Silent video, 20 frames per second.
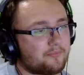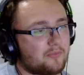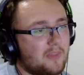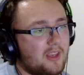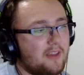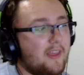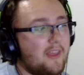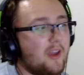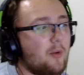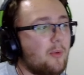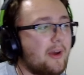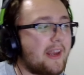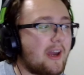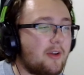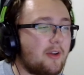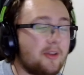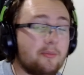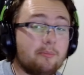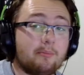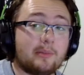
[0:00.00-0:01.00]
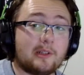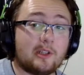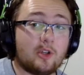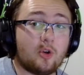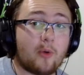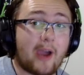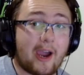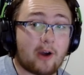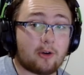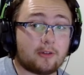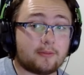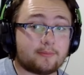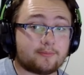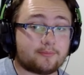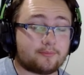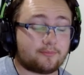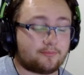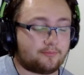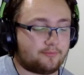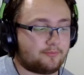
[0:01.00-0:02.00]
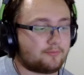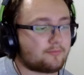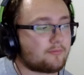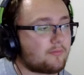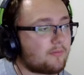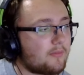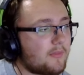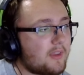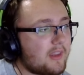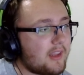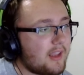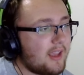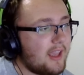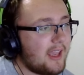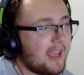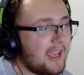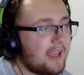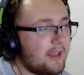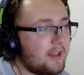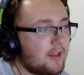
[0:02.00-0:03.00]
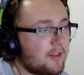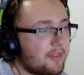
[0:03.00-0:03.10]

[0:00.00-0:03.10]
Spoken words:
They went out and blew out a